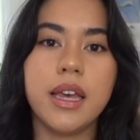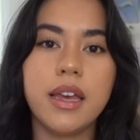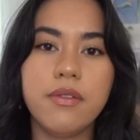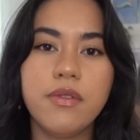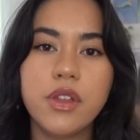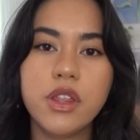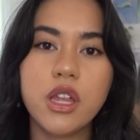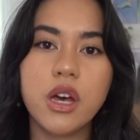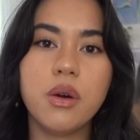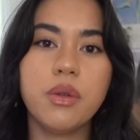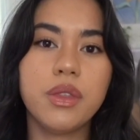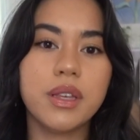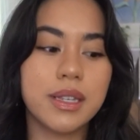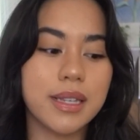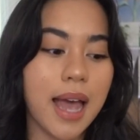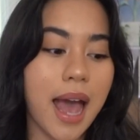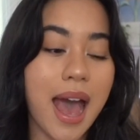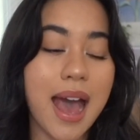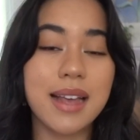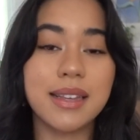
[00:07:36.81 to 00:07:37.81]
Even though this
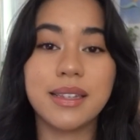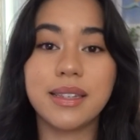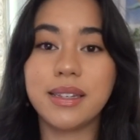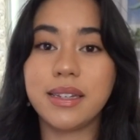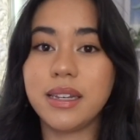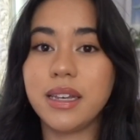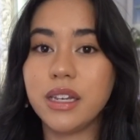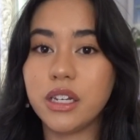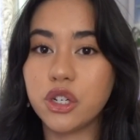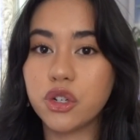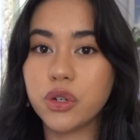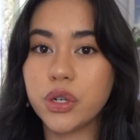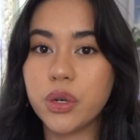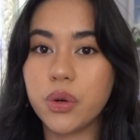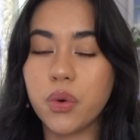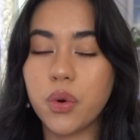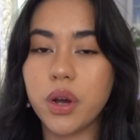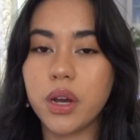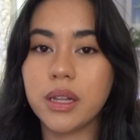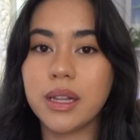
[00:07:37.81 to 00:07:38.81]
has tea tree
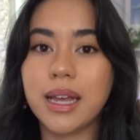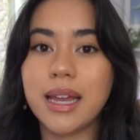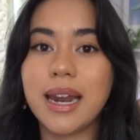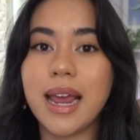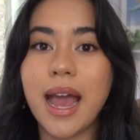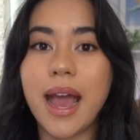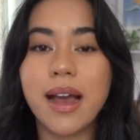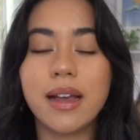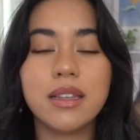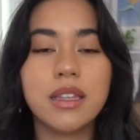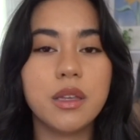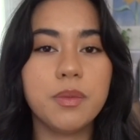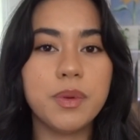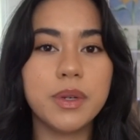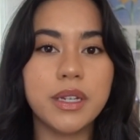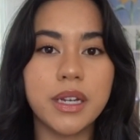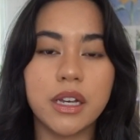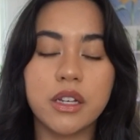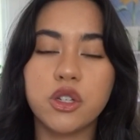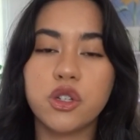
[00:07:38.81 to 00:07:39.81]
oil and it has the
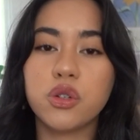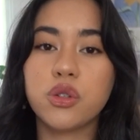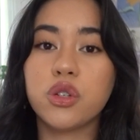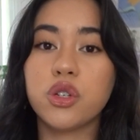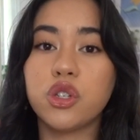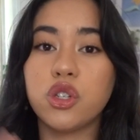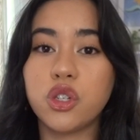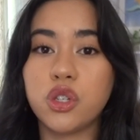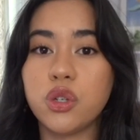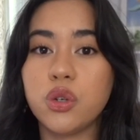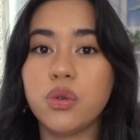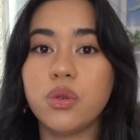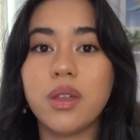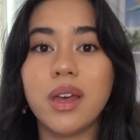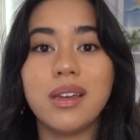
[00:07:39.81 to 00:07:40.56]
potential to soothe